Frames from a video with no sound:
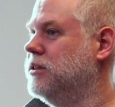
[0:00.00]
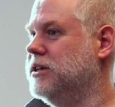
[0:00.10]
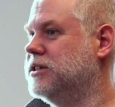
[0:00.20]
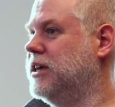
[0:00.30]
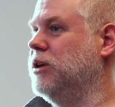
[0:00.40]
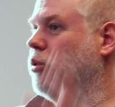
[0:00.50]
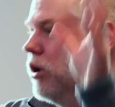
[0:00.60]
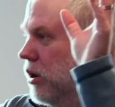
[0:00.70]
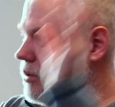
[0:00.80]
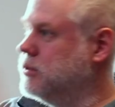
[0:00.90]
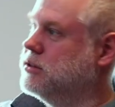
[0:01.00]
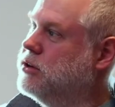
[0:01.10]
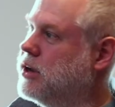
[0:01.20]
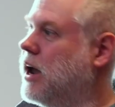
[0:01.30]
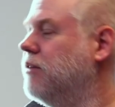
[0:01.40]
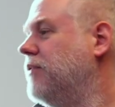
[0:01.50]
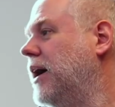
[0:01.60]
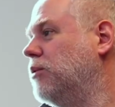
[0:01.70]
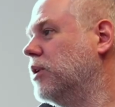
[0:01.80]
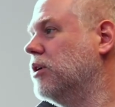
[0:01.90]
these keywords, and you can kind of
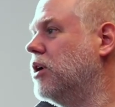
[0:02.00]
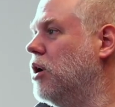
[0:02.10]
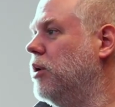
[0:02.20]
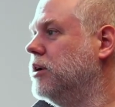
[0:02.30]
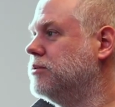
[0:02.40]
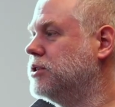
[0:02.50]
find where you're going.